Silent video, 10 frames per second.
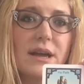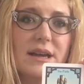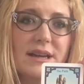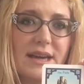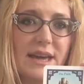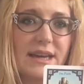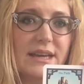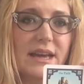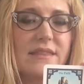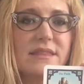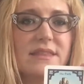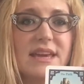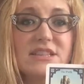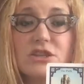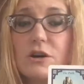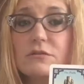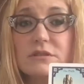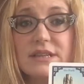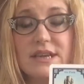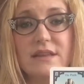Hecate, and they
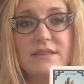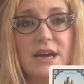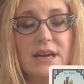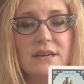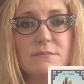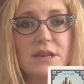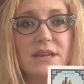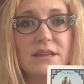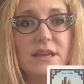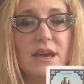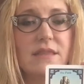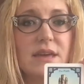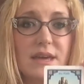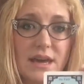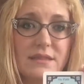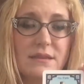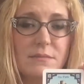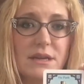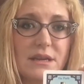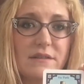totally get that immediately and they get the
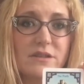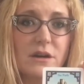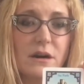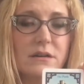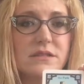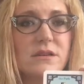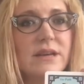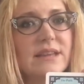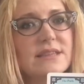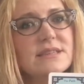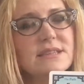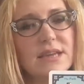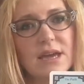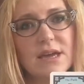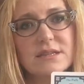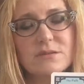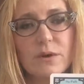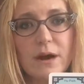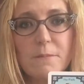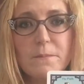meaning of the card. So again, this is a case
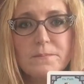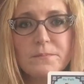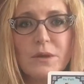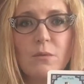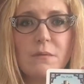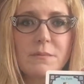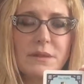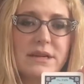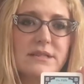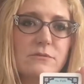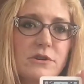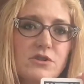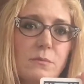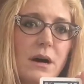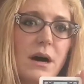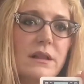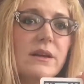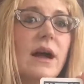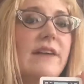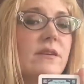where Robert Place and Rachel
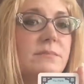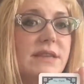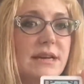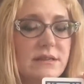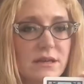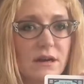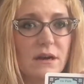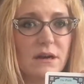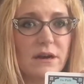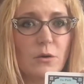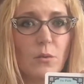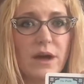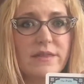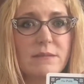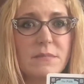Pollack have updated the card in a way that